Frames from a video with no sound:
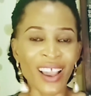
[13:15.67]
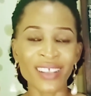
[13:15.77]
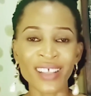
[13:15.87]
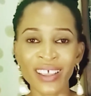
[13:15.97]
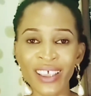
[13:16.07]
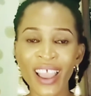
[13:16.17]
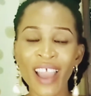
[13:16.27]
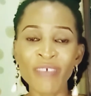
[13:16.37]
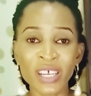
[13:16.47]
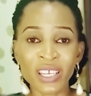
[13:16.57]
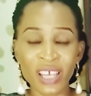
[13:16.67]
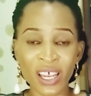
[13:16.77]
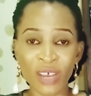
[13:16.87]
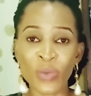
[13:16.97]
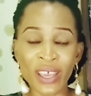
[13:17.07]
Like,
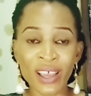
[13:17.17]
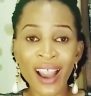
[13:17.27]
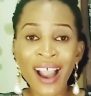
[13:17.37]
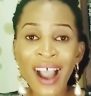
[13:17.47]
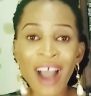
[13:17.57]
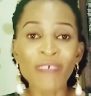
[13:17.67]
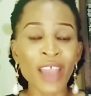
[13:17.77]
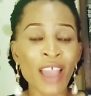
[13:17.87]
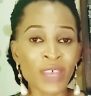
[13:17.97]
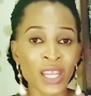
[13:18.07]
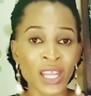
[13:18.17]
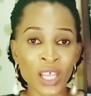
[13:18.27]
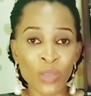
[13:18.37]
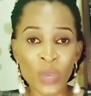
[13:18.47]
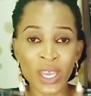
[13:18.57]
everything we have,
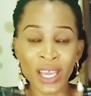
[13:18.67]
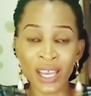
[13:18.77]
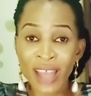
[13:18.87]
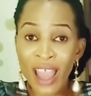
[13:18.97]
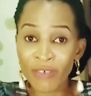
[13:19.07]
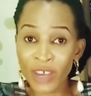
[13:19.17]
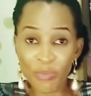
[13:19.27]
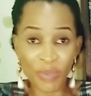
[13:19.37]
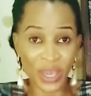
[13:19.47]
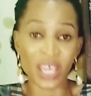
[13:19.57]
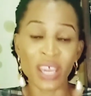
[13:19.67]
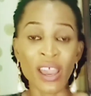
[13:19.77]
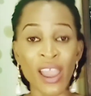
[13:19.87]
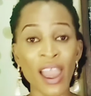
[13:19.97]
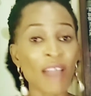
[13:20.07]
everything we can ever be,
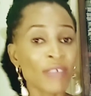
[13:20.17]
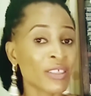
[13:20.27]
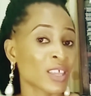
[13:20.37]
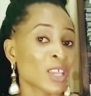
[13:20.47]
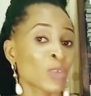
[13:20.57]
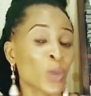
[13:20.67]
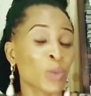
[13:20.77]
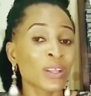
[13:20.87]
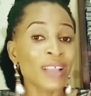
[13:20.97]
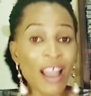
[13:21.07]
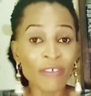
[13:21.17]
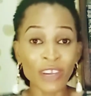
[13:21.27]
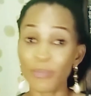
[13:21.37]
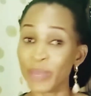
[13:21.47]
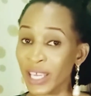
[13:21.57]
everything we will
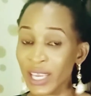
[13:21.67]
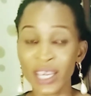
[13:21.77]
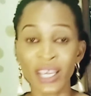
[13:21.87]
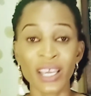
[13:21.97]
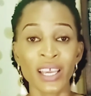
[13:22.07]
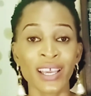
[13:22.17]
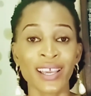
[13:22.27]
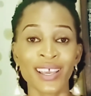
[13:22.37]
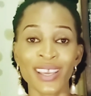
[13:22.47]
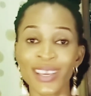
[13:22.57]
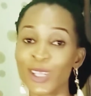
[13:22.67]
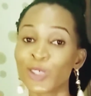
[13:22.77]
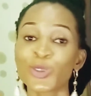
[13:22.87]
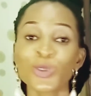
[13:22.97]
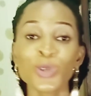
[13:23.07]
ever be,
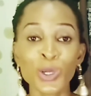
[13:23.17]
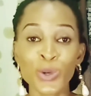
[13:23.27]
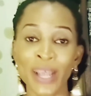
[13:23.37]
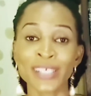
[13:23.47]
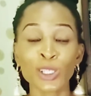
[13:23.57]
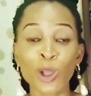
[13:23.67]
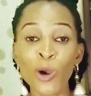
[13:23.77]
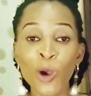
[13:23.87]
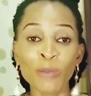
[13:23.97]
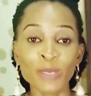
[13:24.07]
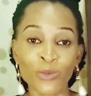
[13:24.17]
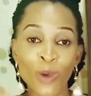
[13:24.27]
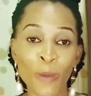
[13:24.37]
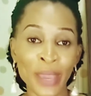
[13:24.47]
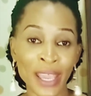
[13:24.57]
it's through Christ. All comes
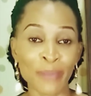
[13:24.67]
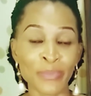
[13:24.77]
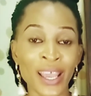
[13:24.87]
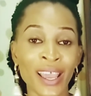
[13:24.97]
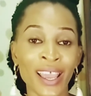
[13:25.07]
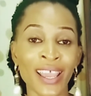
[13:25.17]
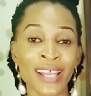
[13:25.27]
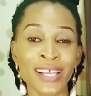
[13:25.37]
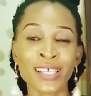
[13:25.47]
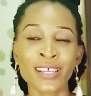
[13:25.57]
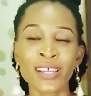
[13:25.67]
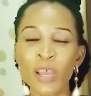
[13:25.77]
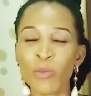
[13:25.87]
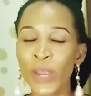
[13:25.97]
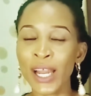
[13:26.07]
from Him. It is in
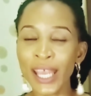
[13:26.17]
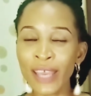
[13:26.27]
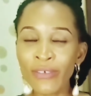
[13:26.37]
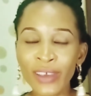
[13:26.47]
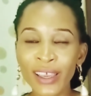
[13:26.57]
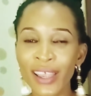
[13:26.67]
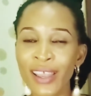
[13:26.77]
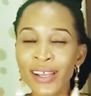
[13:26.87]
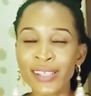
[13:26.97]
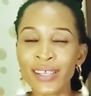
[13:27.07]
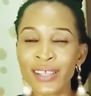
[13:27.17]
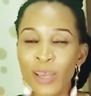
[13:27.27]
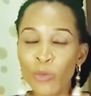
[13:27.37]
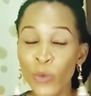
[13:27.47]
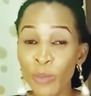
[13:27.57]
Him we live, it is in
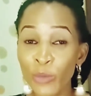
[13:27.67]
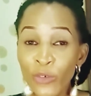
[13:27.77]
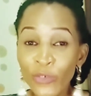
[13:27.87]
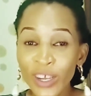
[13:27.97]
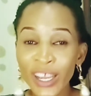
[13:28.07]
Him we move,